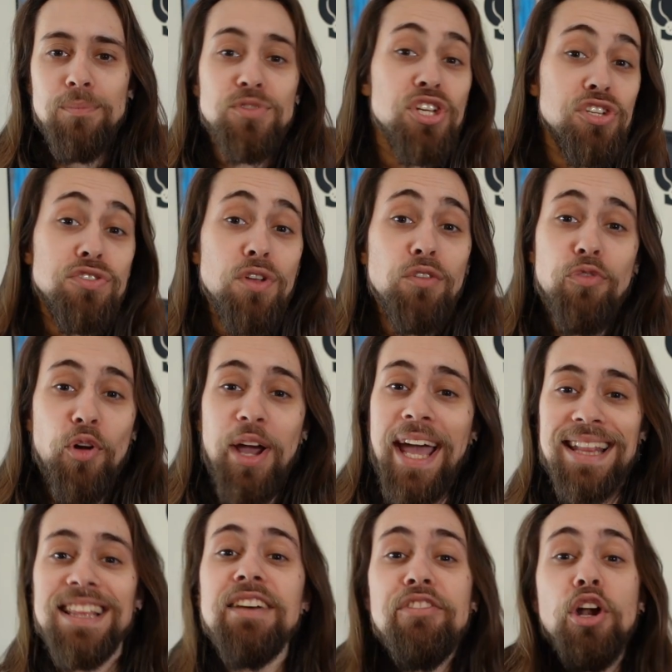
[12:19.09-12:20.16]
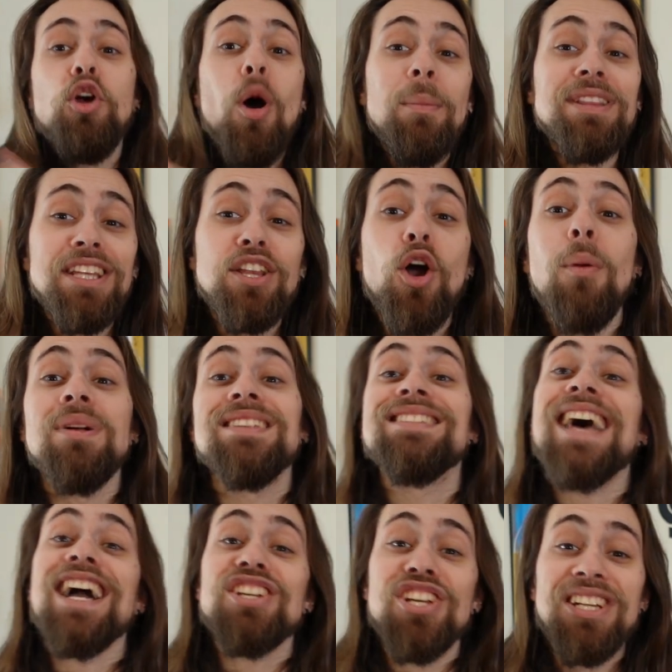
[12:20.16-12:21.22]
Just don't forget, leave your comment in the comment
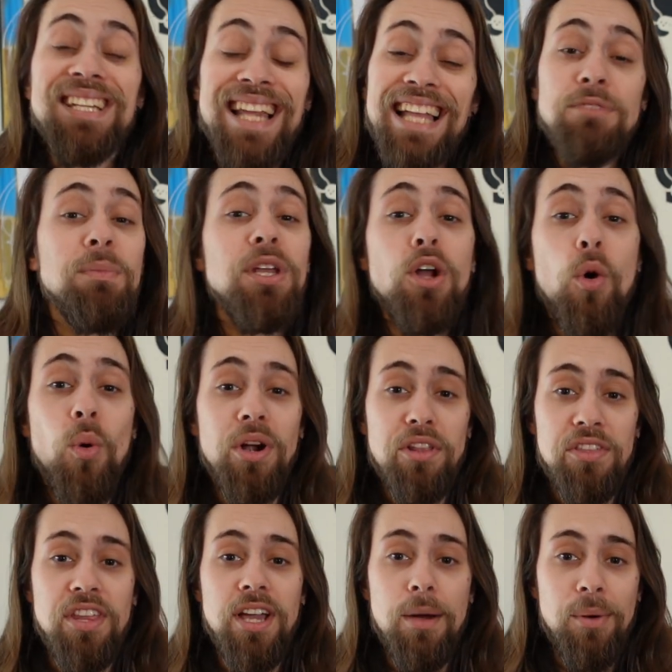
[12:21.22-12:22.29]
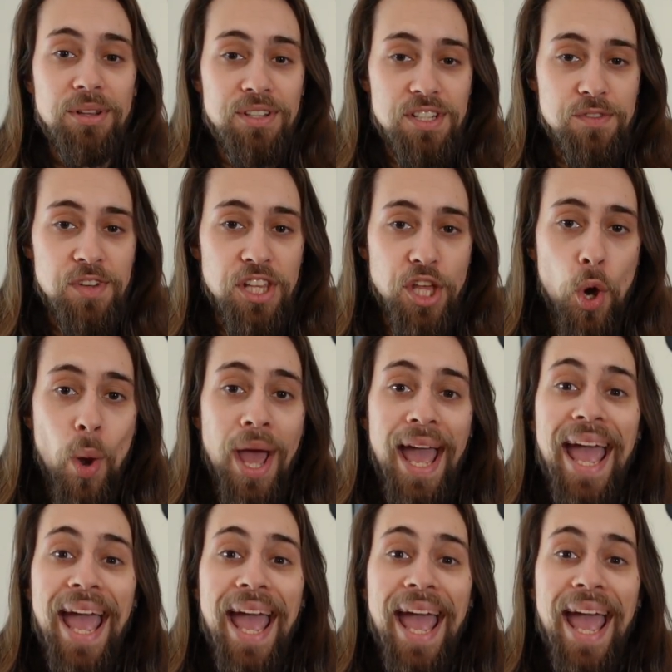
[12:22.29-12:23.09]
section, let me know what you think about this video,